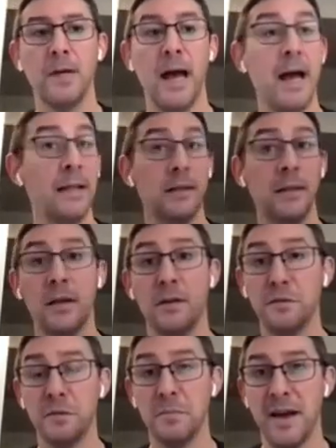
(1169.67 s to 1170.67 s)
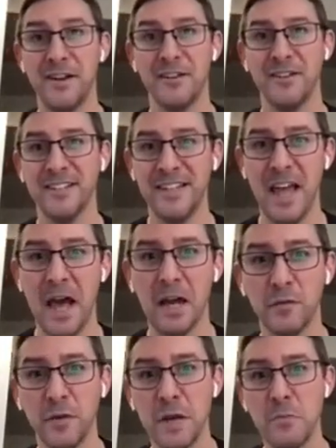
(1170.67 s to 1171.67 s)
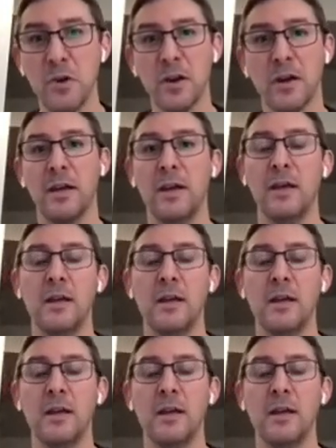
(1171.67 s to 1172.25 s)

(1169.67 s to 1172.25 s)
I love the MITRE ATT&CK framework.